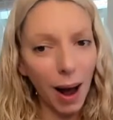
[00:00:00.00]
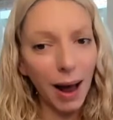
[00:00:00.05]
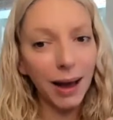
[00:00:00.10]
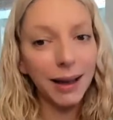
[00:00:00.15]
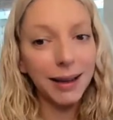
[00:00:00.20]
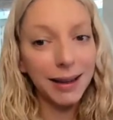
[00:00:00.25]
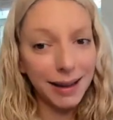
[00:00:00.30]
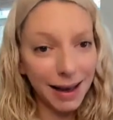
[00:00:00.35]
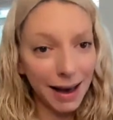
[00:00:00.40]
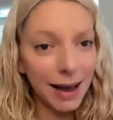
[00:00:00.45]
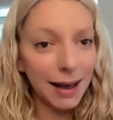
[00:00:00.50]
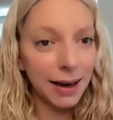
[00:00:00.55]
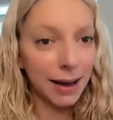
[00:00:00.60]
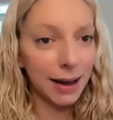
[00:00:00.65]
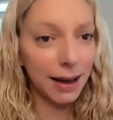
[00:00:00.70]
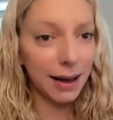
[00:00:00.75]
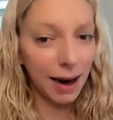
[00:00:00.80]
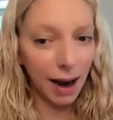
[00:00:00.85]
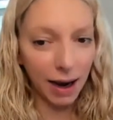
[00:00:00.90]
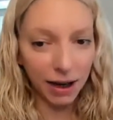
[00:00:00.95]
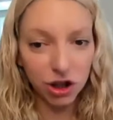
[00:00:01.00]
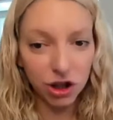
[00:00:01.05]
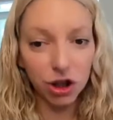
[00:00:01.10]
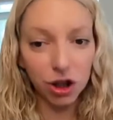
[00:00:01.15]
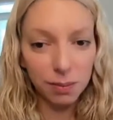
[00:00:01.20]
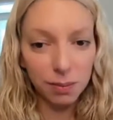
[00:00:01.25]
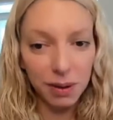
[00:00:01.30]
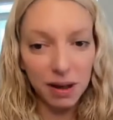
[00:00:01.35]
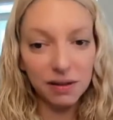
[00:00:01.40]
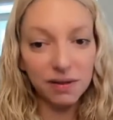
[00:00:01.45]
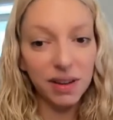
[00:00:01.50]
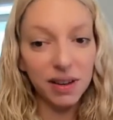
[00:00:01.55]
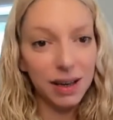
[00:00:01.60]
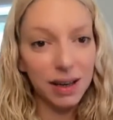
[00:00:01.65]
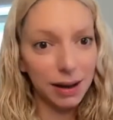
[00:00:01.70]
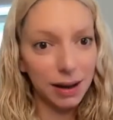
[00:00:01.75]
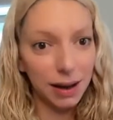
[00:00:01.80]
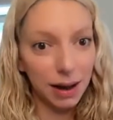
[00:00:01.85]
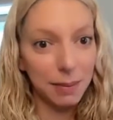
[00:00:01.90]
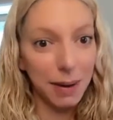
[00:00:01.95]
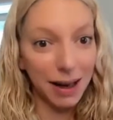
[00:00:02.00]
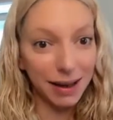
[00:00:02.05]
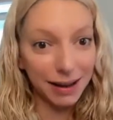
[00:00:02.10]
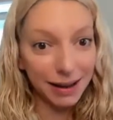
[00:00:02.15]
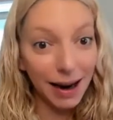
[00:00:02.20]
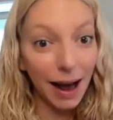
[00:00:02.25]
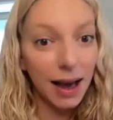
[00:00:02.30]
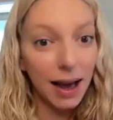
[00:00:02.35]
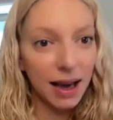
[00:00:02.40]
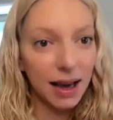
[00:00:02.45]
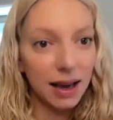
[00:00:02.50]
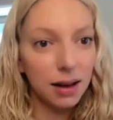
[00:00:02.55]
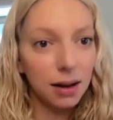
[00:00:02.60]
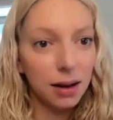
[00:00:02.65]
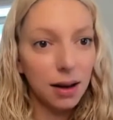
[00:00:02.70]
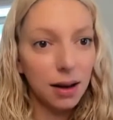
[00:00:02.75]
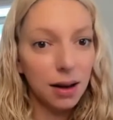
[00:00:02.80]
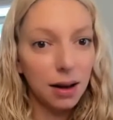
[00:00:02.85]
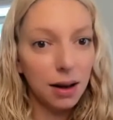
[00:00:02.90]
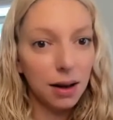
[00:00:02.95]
I get it. I shouldn't be feeding him at night.